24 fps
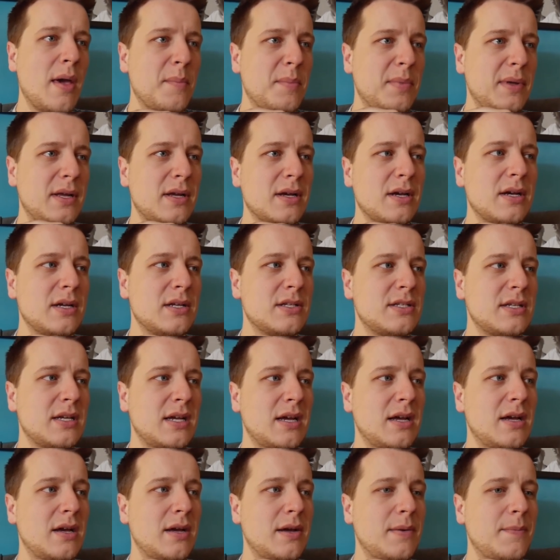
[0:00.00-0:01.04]
because
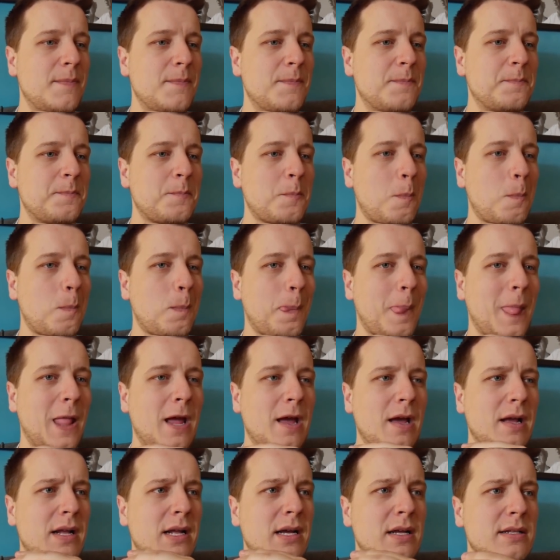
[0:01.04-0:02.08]
I
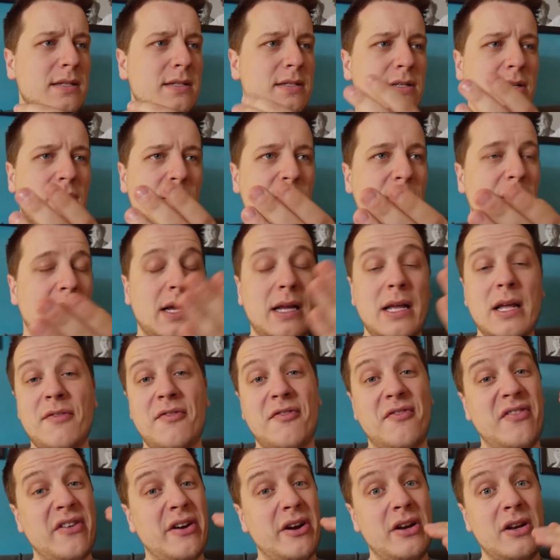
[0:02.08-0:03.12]
get
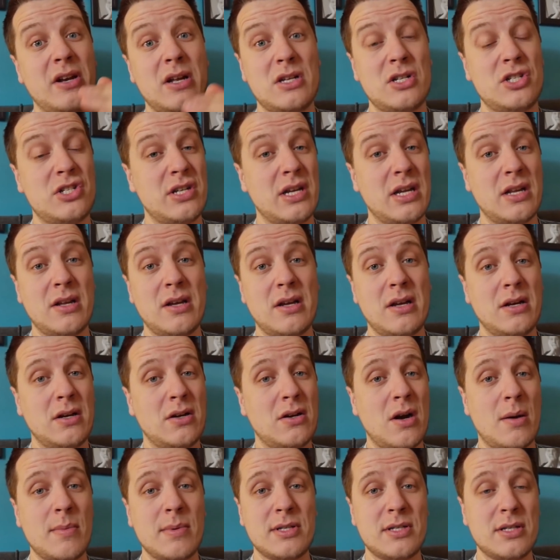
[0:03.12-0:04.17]
very nice
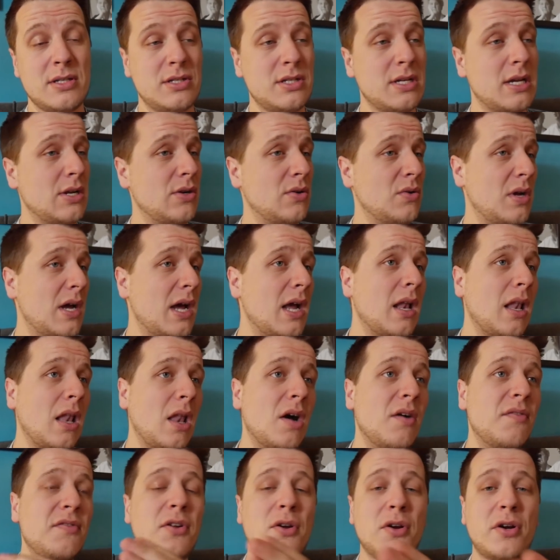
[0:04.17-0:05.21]
comments in general. I
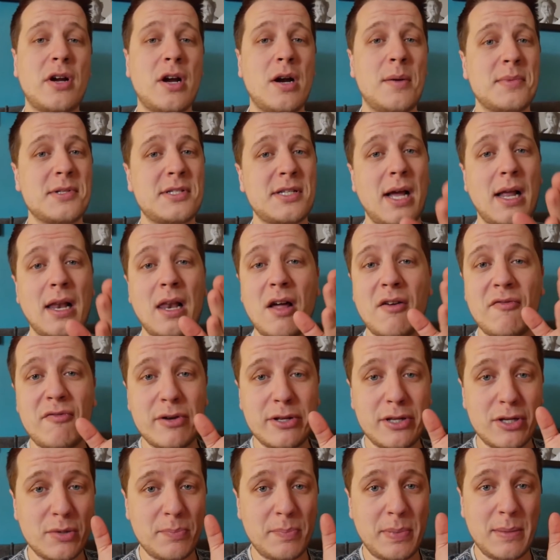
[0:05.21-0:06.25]
love your comments. I love
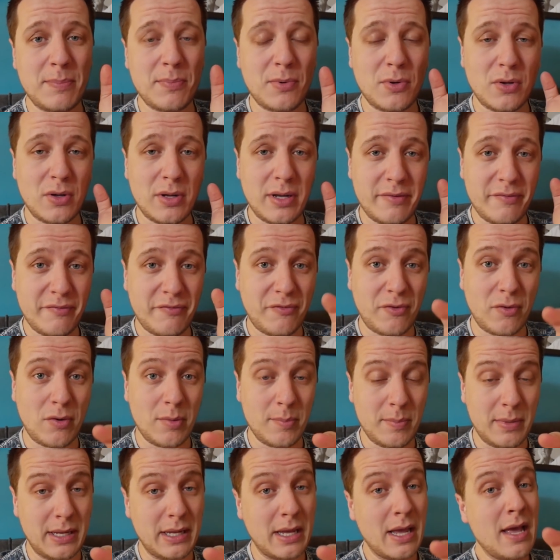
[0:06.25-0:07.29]
when your people
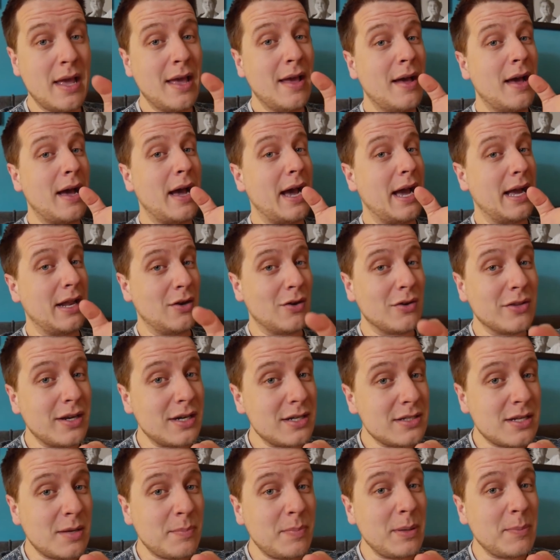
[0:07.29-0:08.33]
inform me. I know
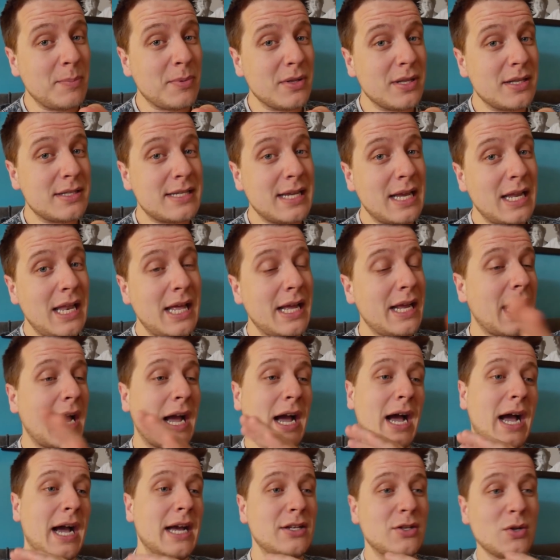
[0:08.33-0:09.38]
there are some people that say, like,
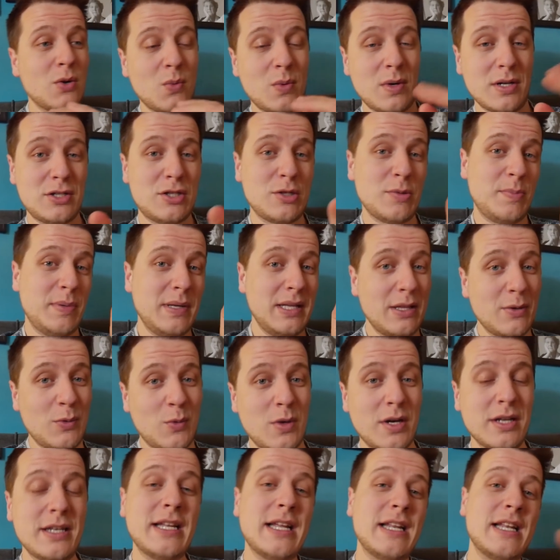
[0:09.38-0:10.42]
I don't want to be the
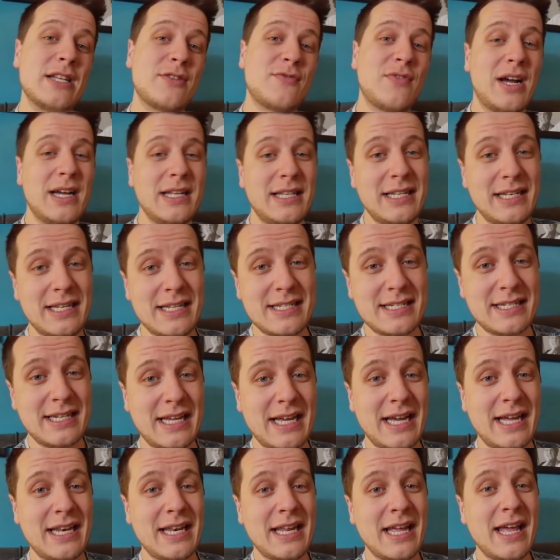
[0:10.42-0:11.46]
one that is writing this
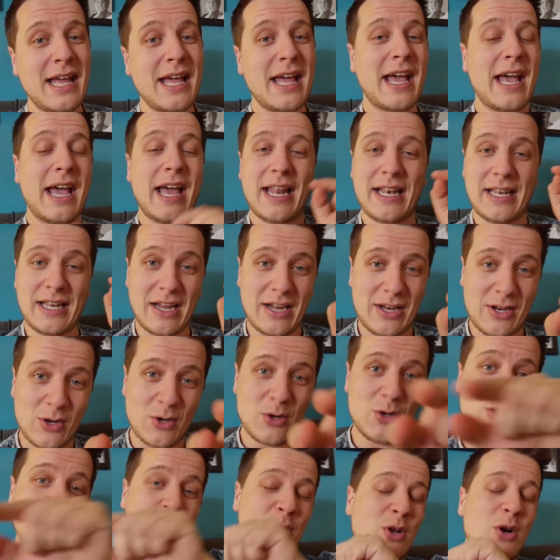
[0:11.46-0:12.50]
again, and I
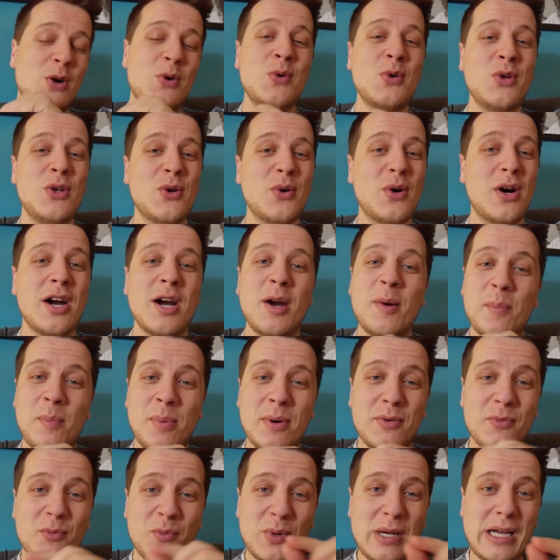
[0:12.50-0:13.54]
know who you are,
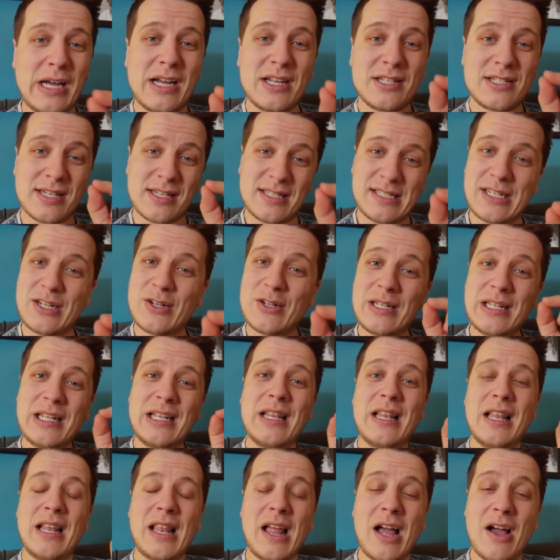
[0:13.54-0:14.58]
but we
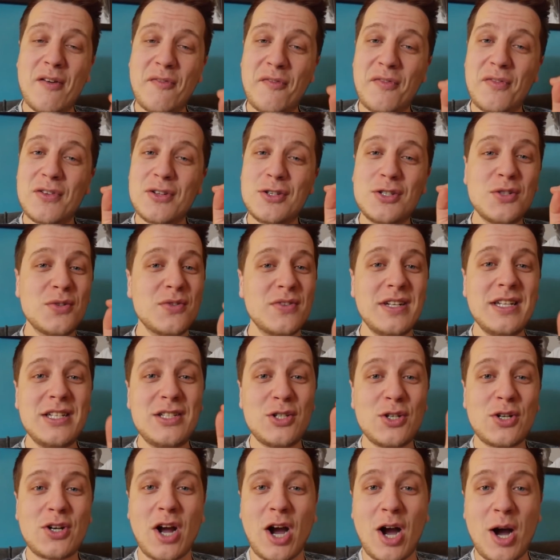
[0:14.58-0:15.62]
sincerely love to
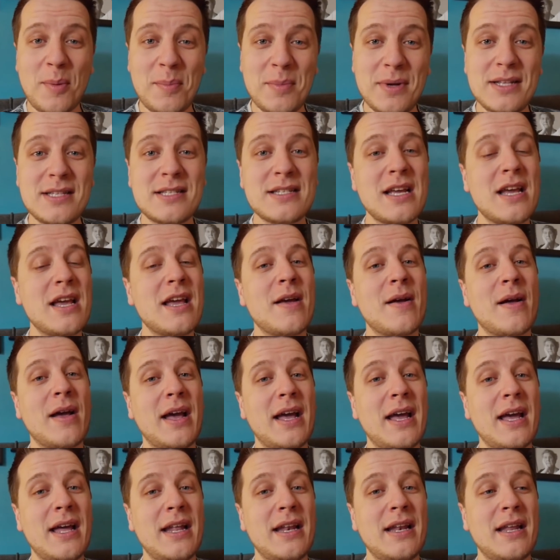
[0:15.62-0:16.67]
read your comments,
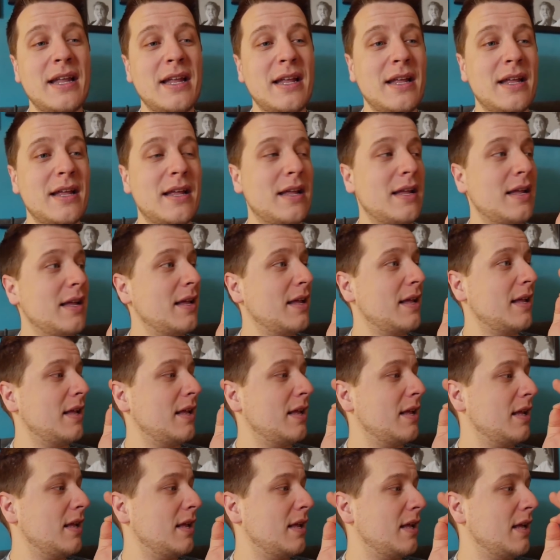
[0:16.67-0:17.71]
and
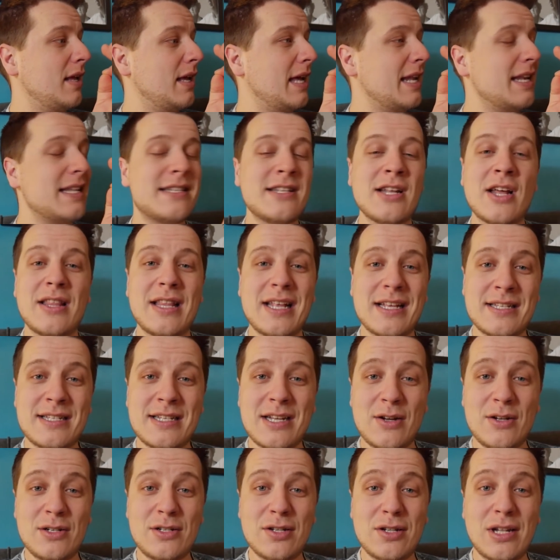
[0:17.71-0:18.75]
it's not
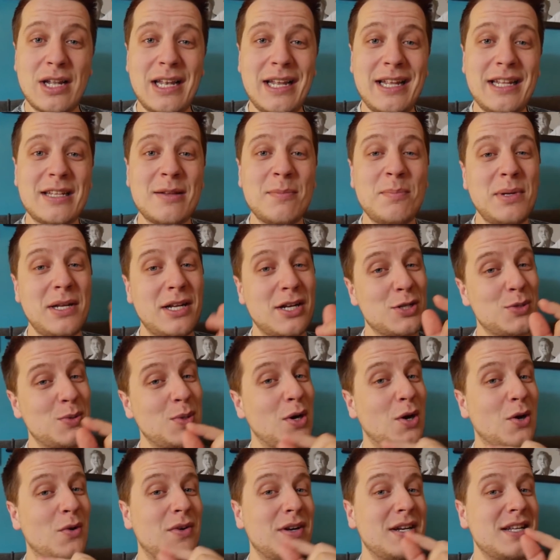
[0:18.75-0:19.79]
necessary to delete them because
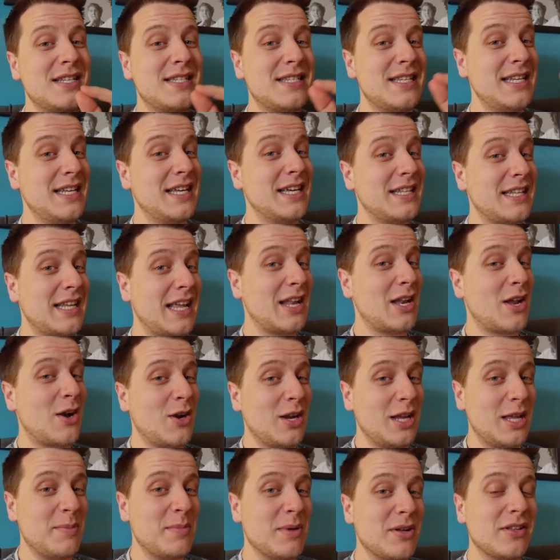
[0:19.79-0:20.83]
we already see it in
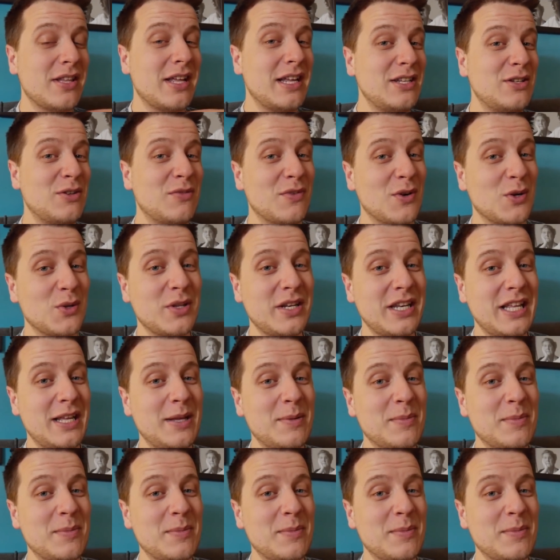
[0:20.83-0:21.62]
our email that you wrote